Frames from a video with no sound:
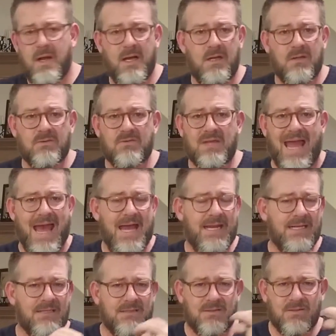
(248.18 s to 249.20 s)
else,
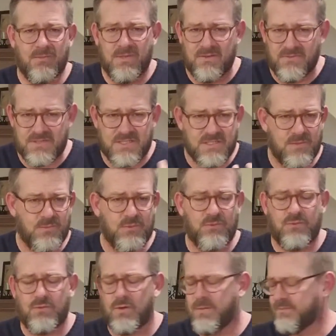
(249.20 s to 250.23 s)
adding a little bit of a simple
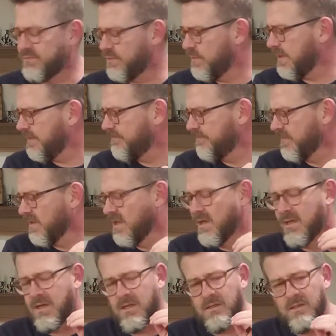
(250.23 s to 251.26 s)
syrup to it,
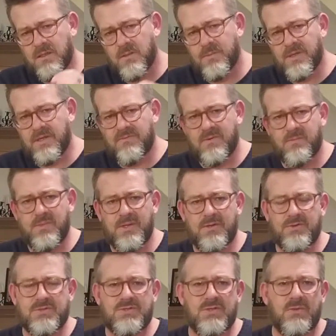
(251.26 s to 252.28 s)
a little bit of a
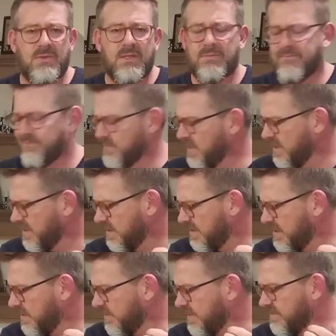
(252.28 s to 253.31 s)
bitters to it,
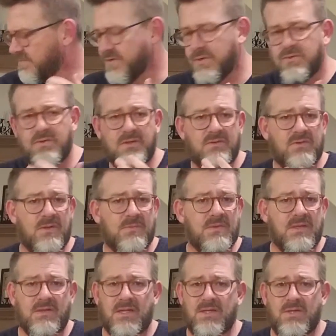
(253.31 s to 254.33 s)
you know, infusing
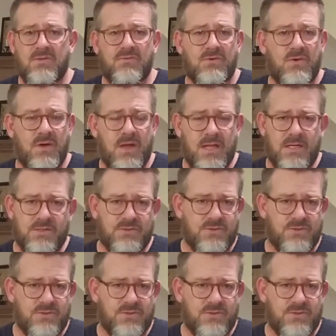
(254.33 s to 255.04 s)
something that you've created